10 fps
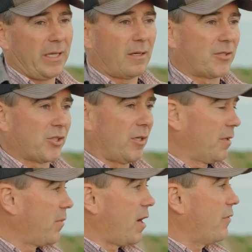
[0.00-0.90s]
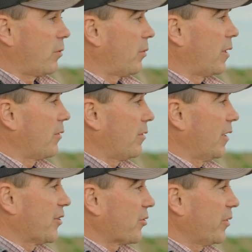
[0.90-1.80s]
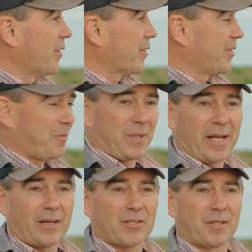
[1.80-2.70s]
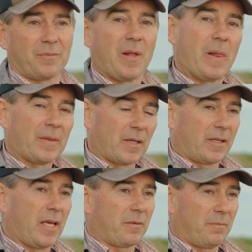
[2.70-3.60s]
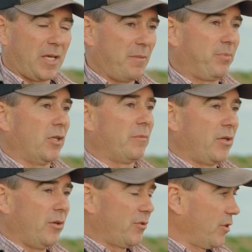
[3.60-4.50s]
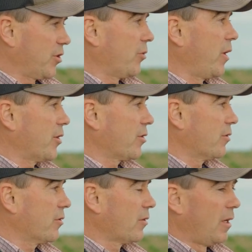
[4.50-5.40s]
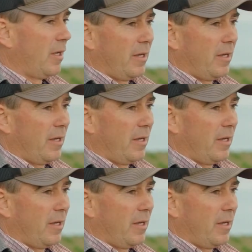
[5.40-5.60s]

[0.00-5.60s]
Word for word: plan on shutting them off when we're done with the laser weed. the plan is to, to keep, keep putting them in new situations